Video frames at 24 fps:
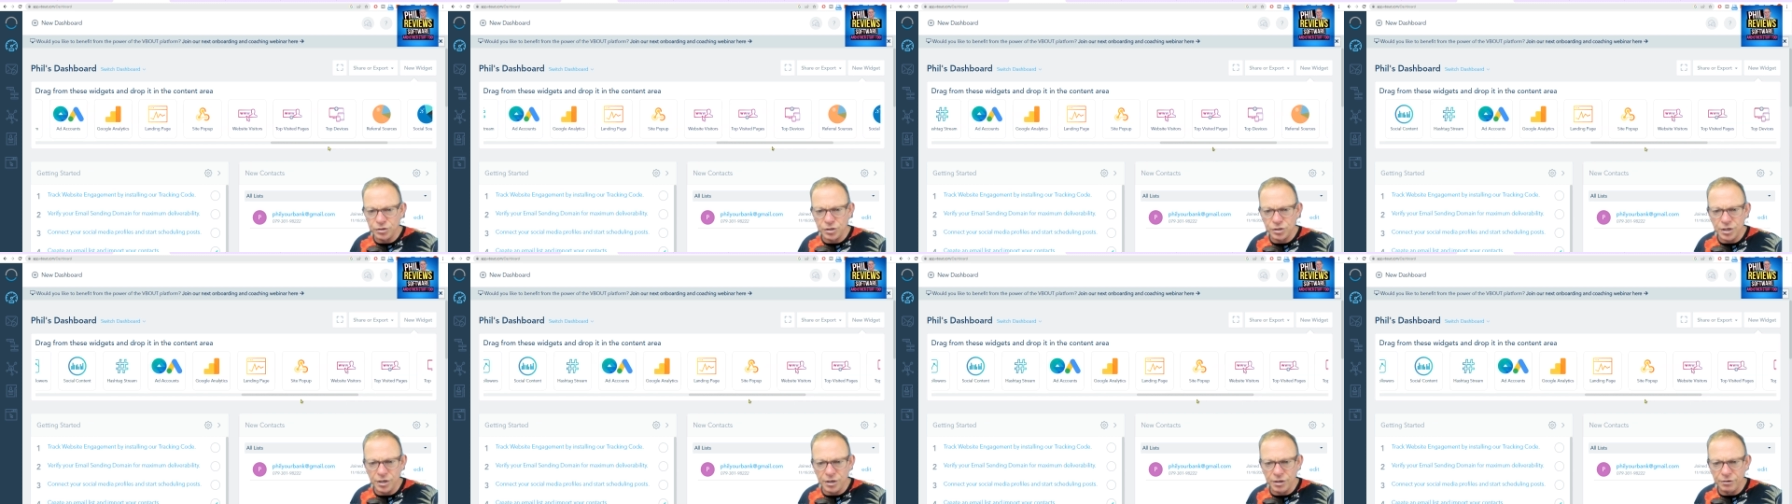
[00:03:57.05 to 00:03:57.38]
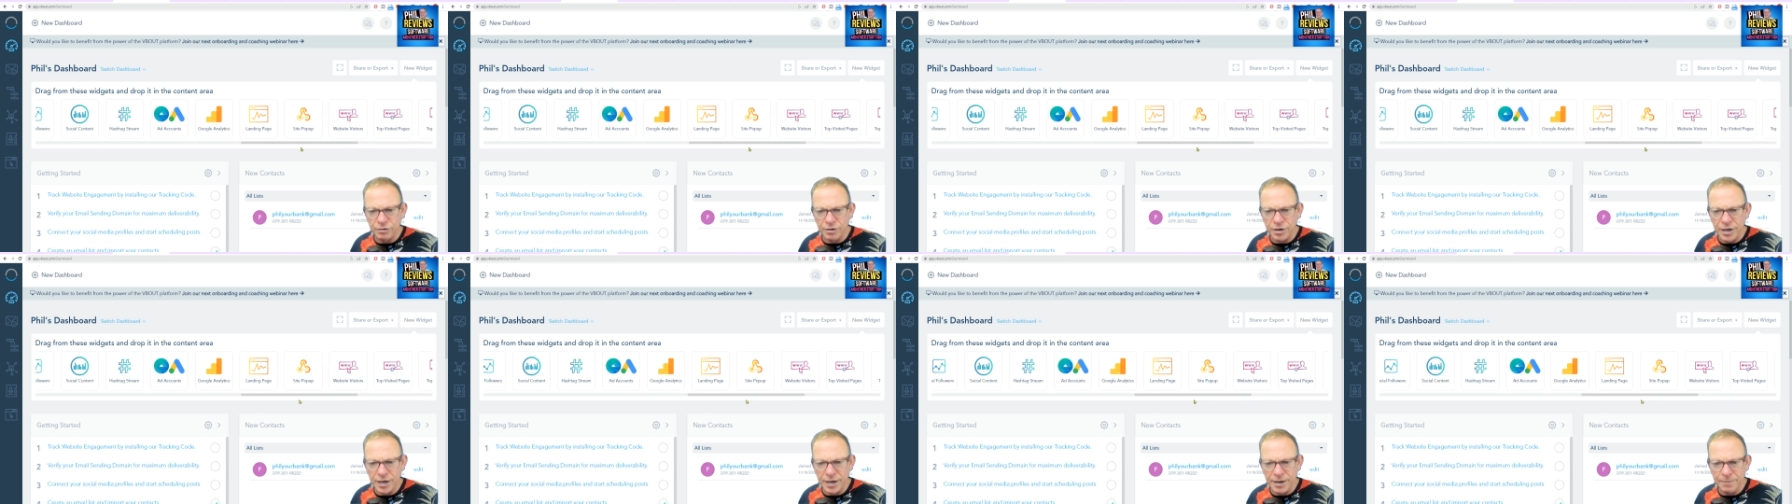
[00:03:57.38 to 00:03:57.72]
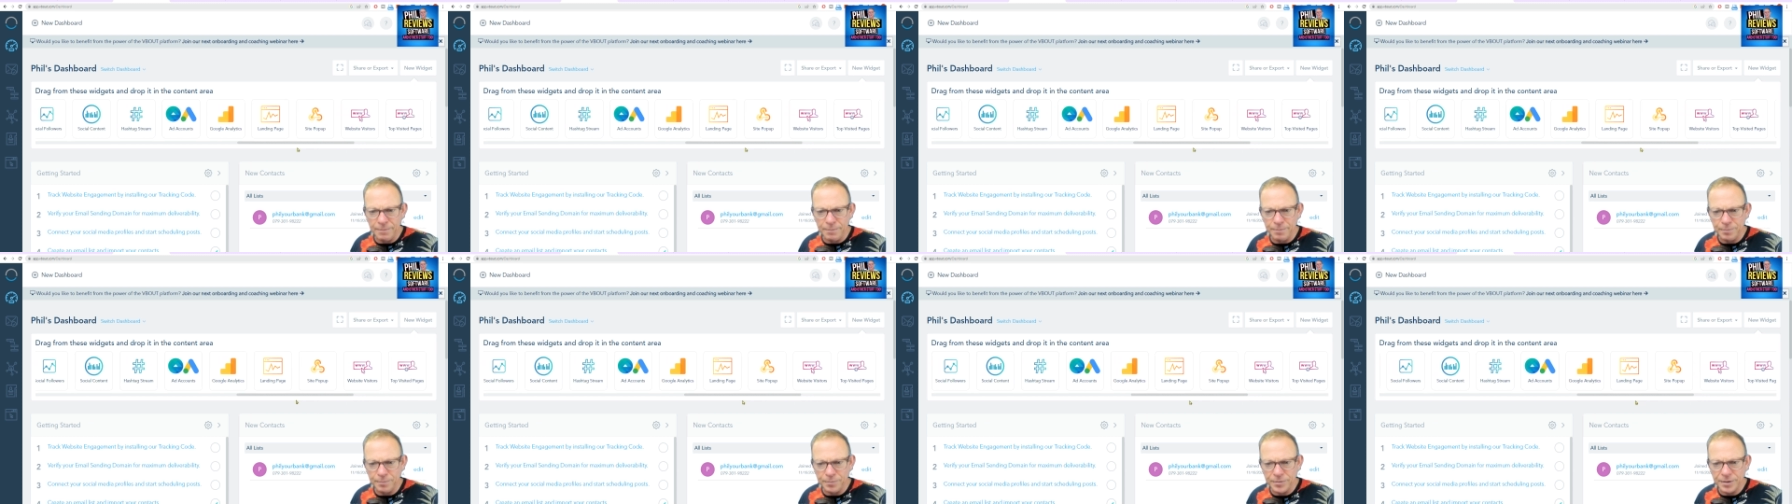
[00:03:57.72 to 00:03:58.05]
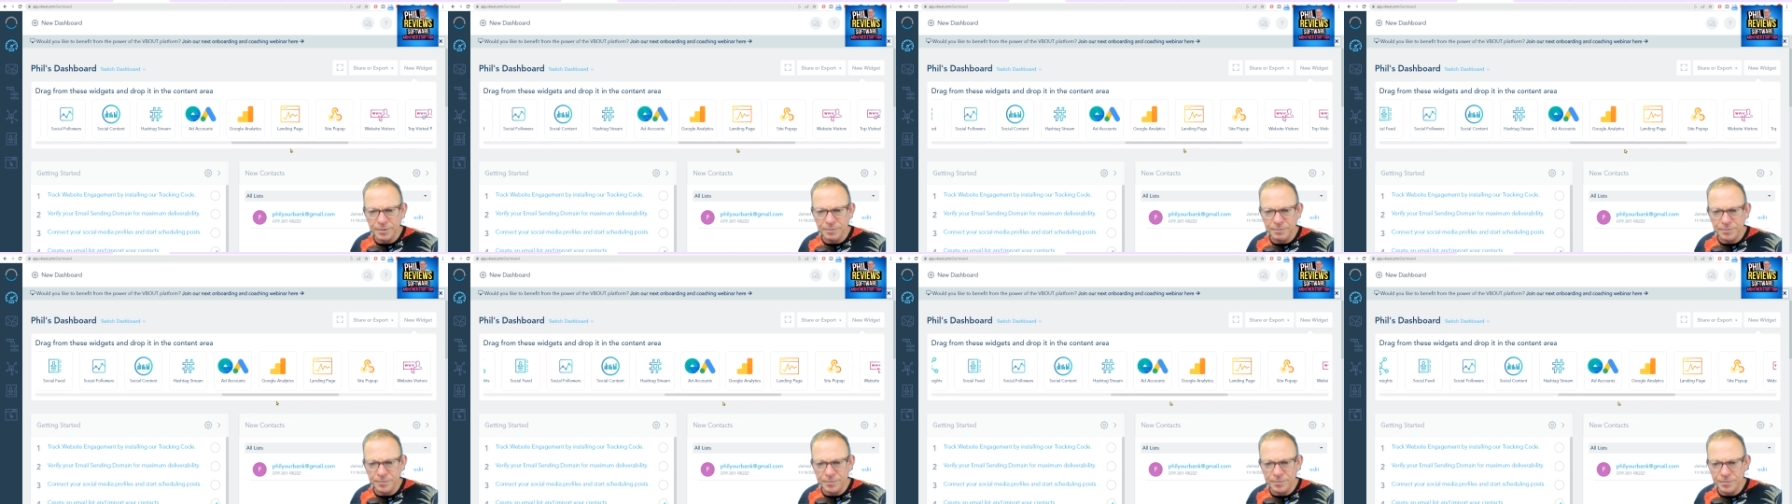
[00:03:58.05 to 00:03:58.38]
your um,
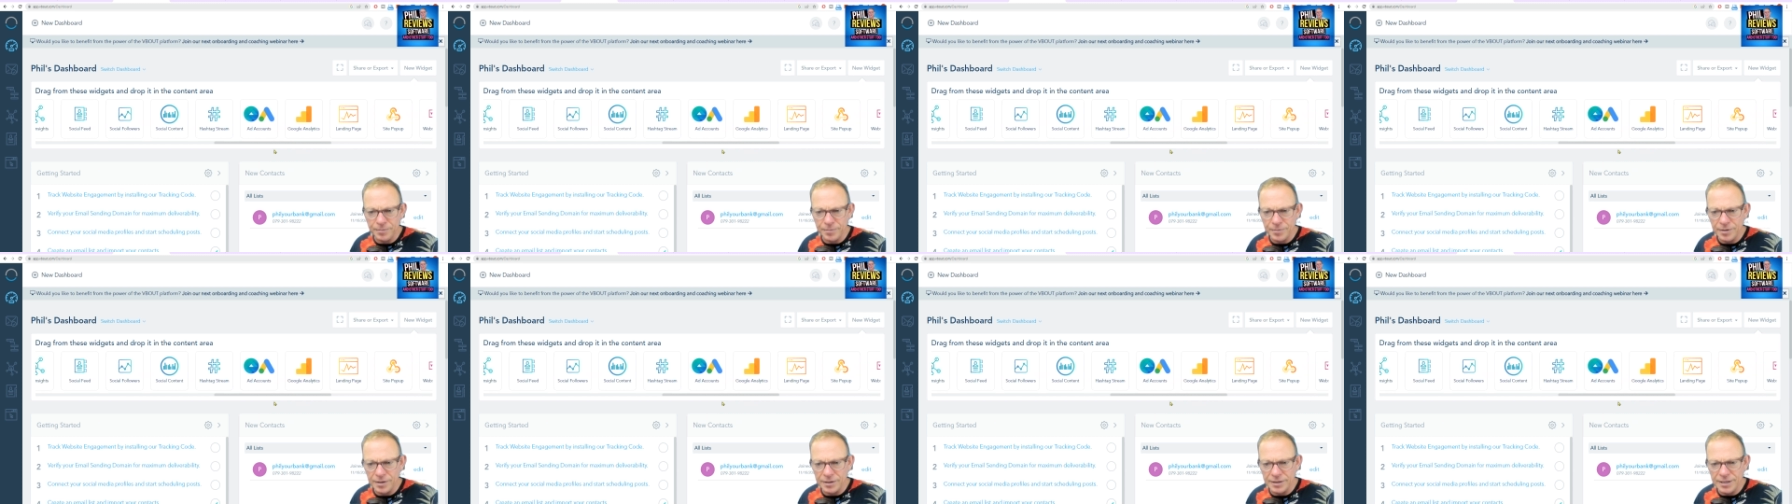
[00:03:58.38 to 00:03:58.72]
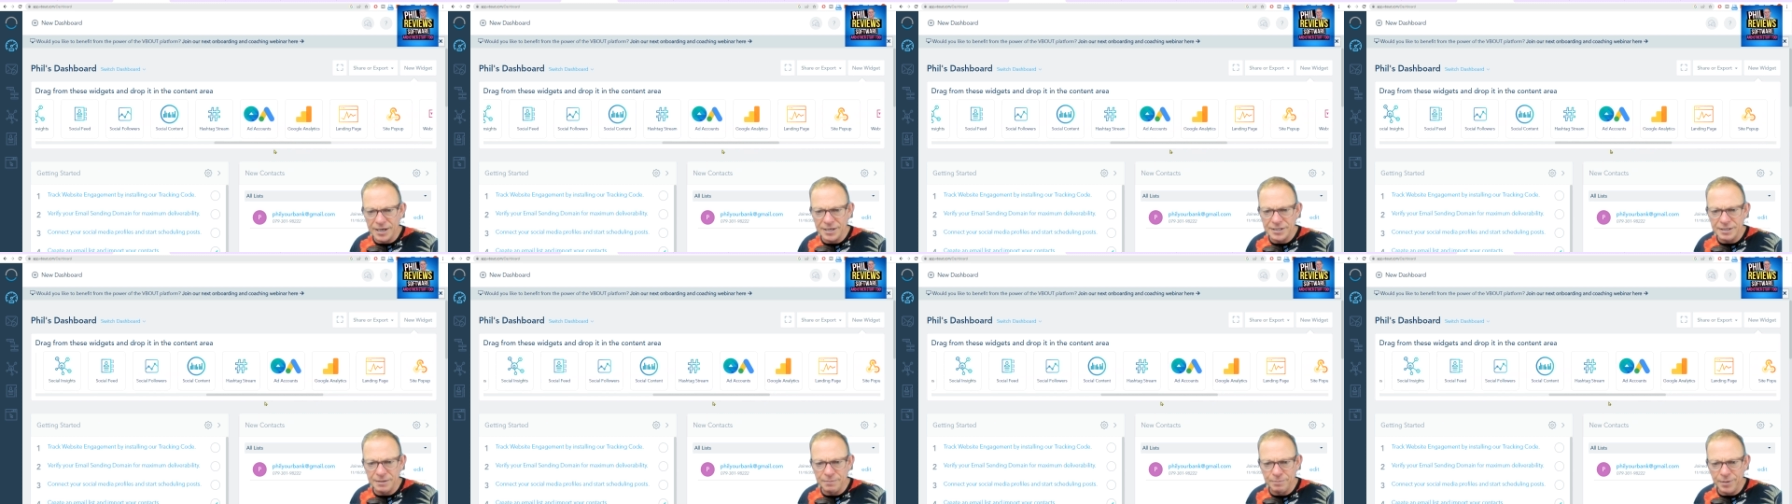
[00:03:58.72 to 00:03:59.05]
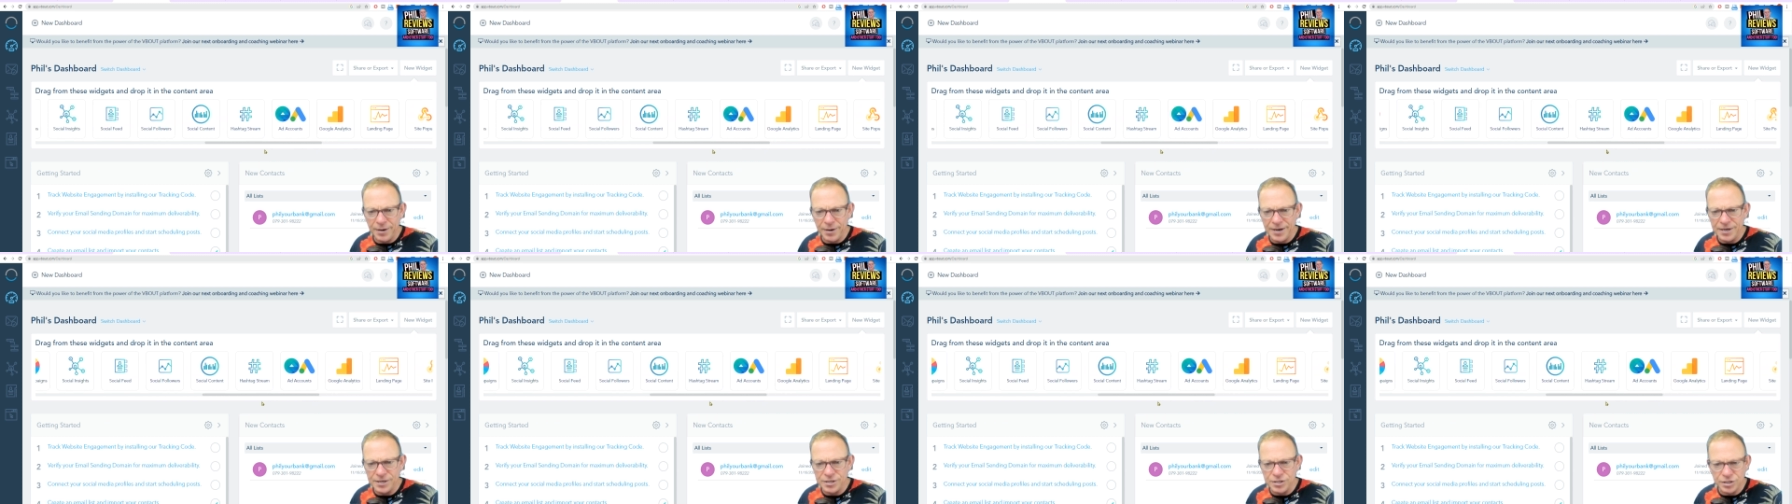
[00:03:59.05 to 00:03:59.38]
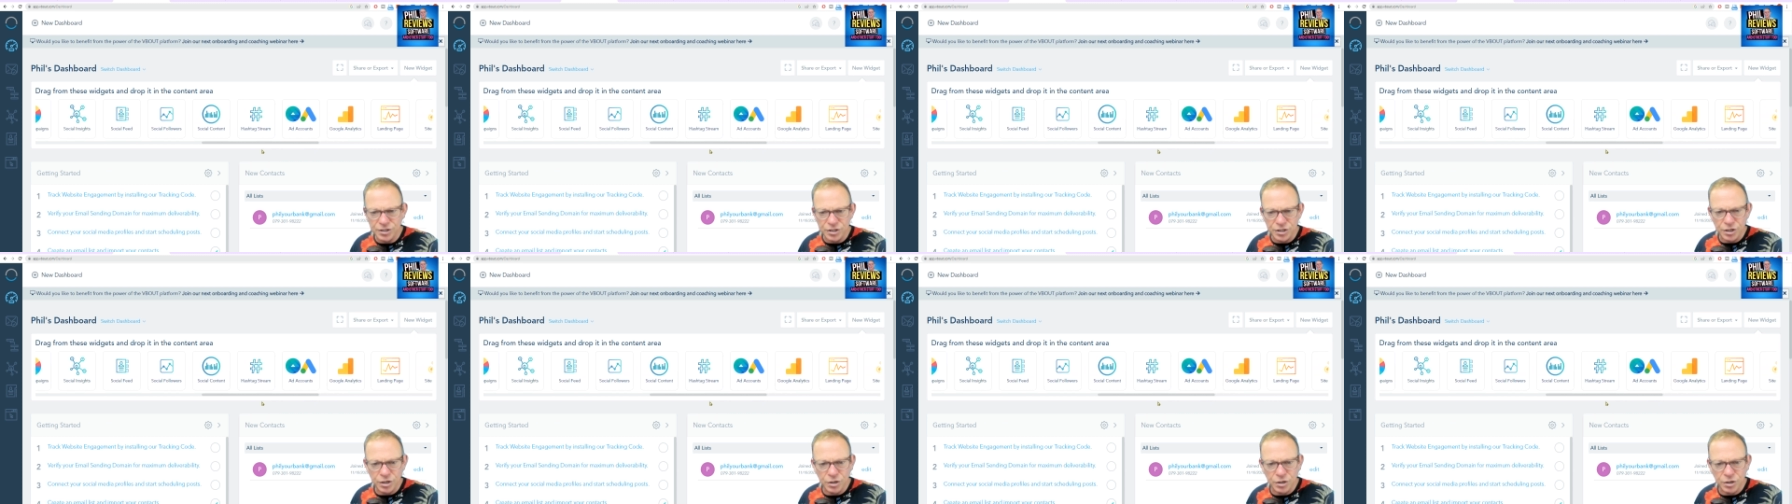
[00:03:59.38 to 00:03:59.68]
landing pages, your